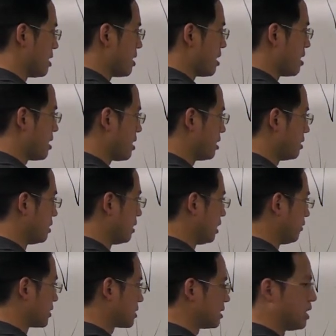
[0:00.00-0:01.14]
And then all
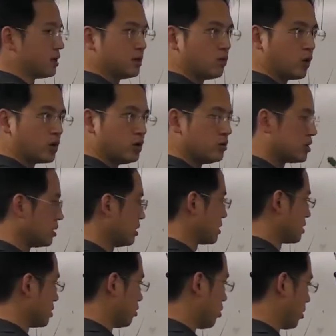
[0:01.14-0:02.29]
of a sudden, this
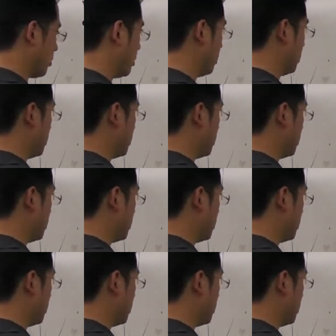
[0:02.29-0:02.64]
is normal.